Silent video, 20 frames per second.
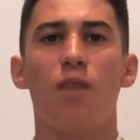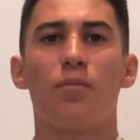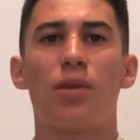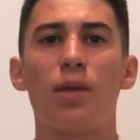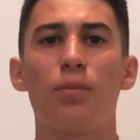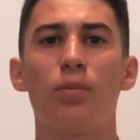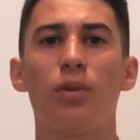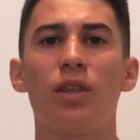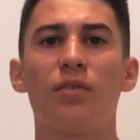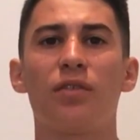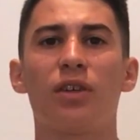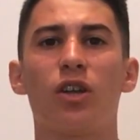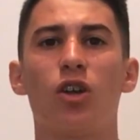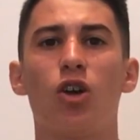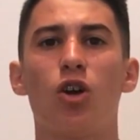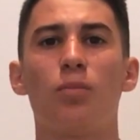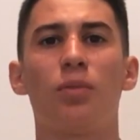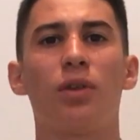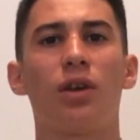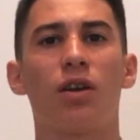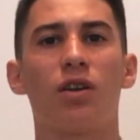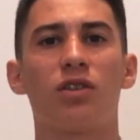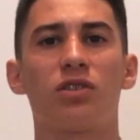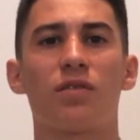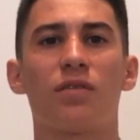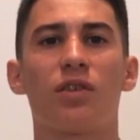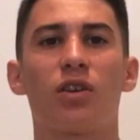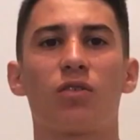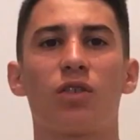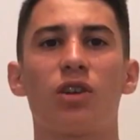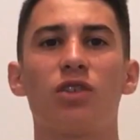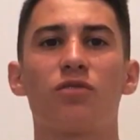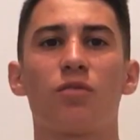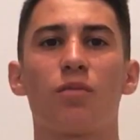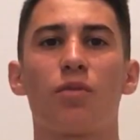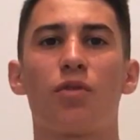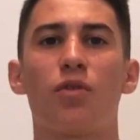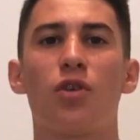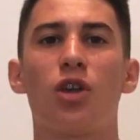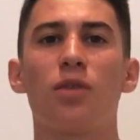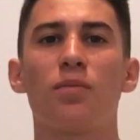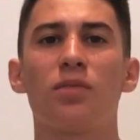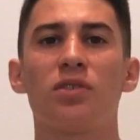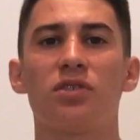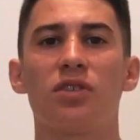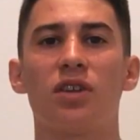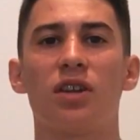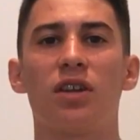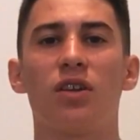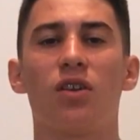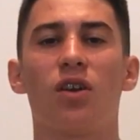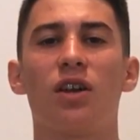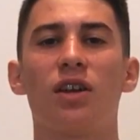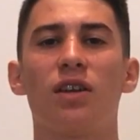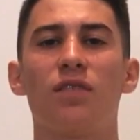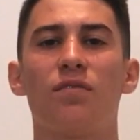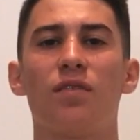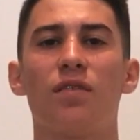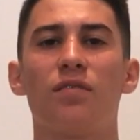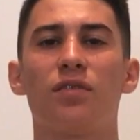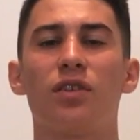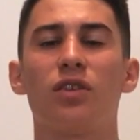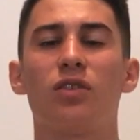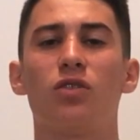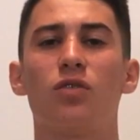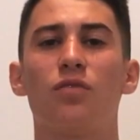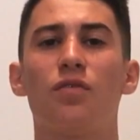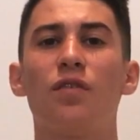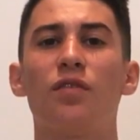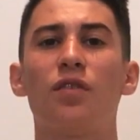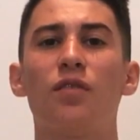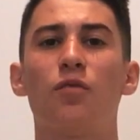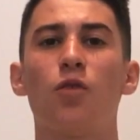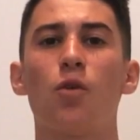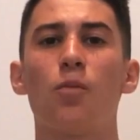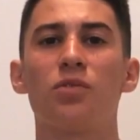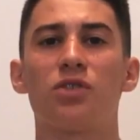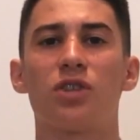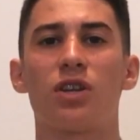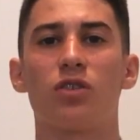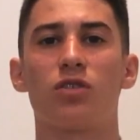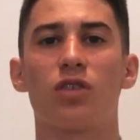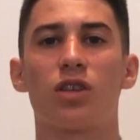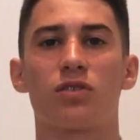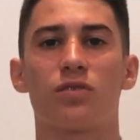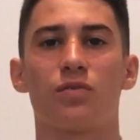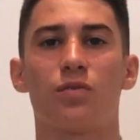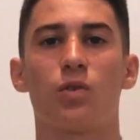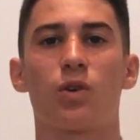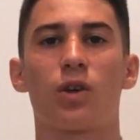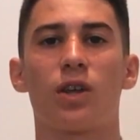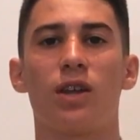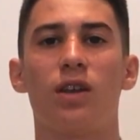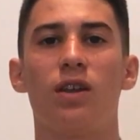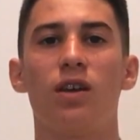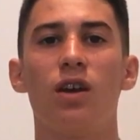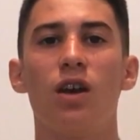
People living in urban areas have increased from 30% in 1950 to 54% in 2014.